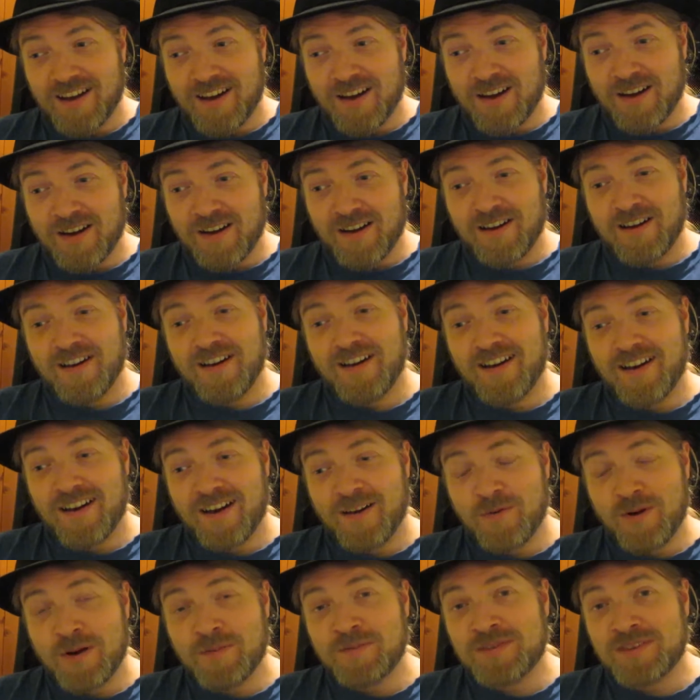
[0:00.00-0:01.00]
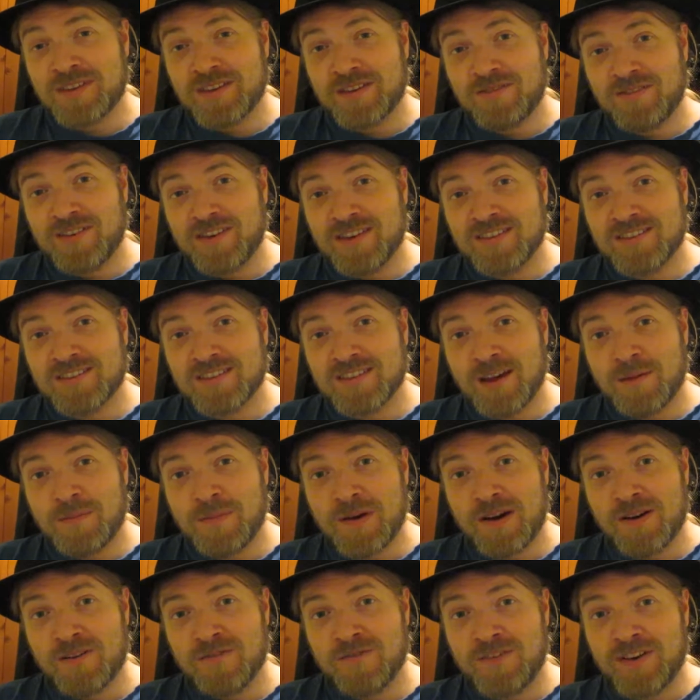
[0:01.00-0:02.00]
a web series
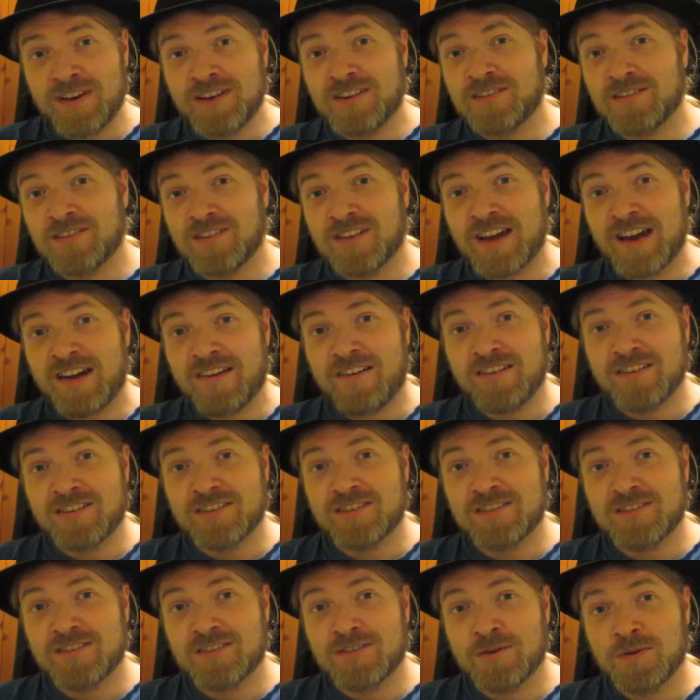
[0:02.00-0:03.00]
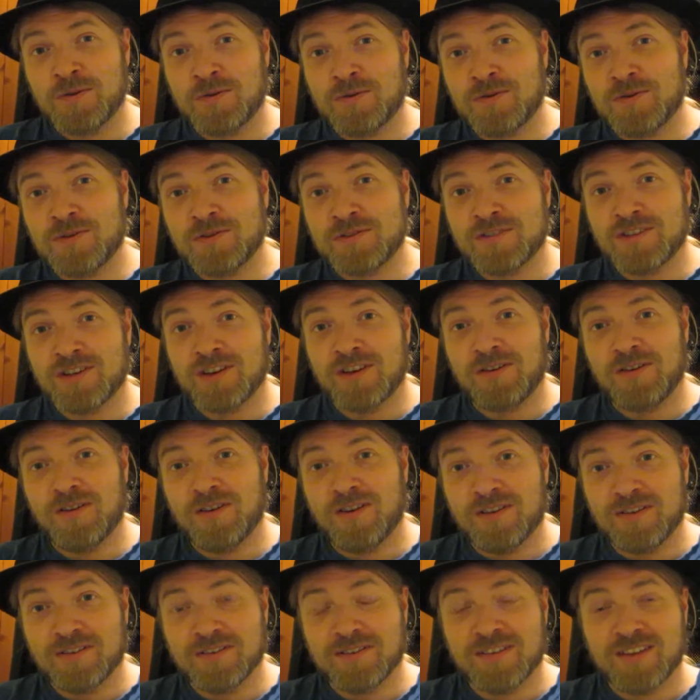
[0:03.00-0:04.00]
about fictional characters who are also
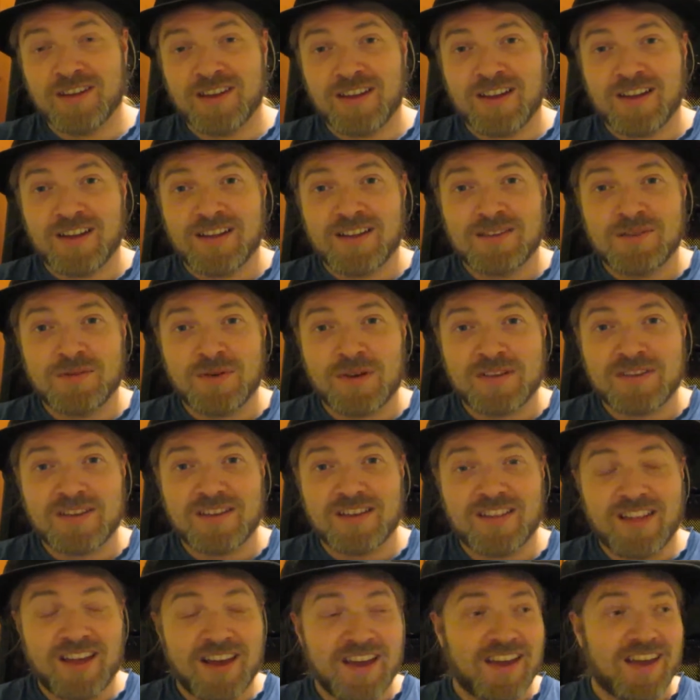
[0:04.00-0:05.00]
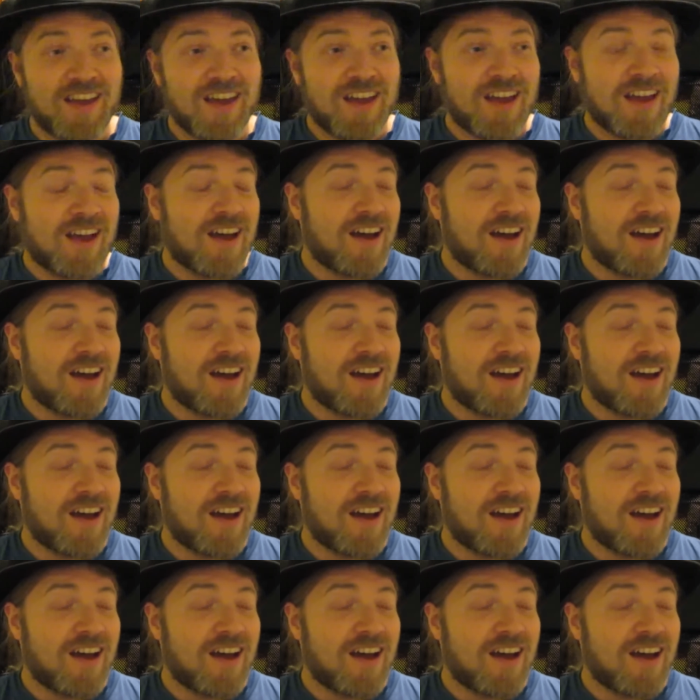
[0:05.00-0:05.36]
on Twitter. Like,